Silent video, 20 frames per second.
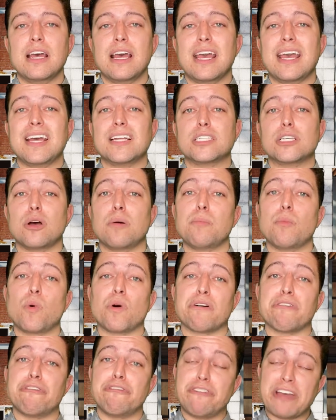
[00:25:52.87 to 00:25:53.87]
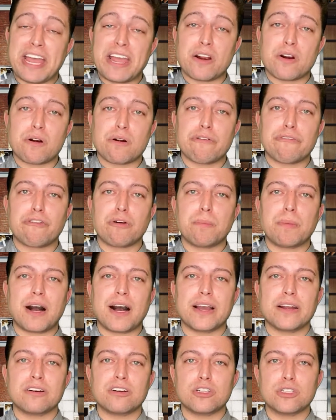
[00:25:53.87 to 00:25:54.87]
It's more fair for
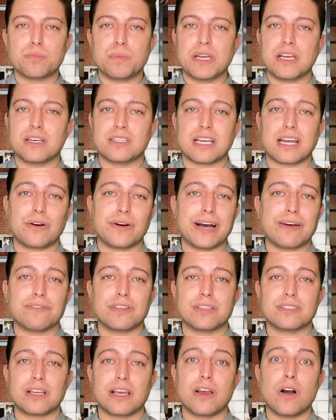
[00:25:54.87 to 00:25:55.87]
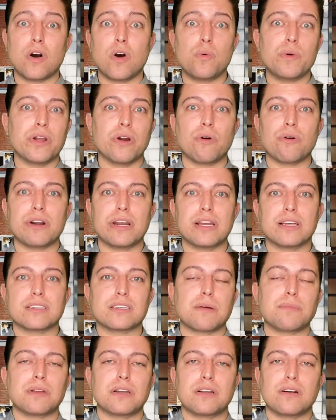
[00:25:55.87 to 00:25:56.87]
buyers because I don't have to say, oh, we already
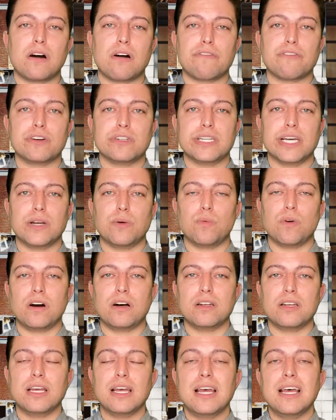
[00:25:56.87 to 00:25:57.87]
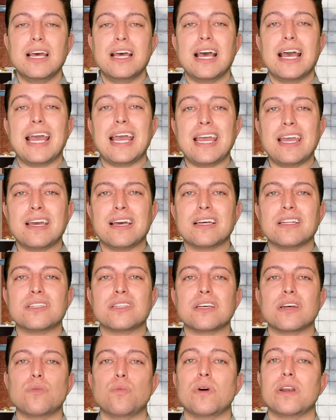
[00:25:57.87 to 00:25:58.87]
accepted an offer day one.
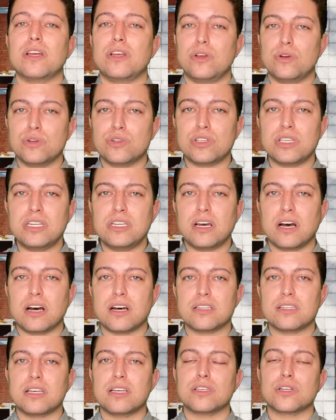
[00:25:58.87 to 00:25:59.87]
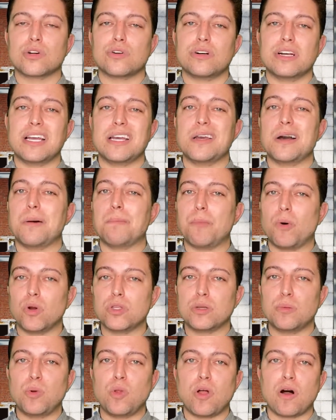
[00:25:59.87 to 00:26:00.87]
And what it usually does is create a
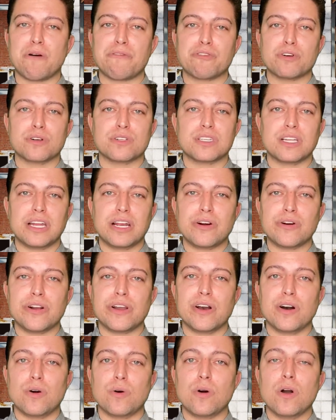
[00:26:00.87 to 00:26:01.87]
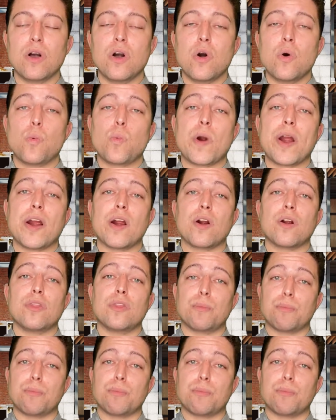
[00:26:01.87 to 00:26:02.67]
multiple offer scenario where the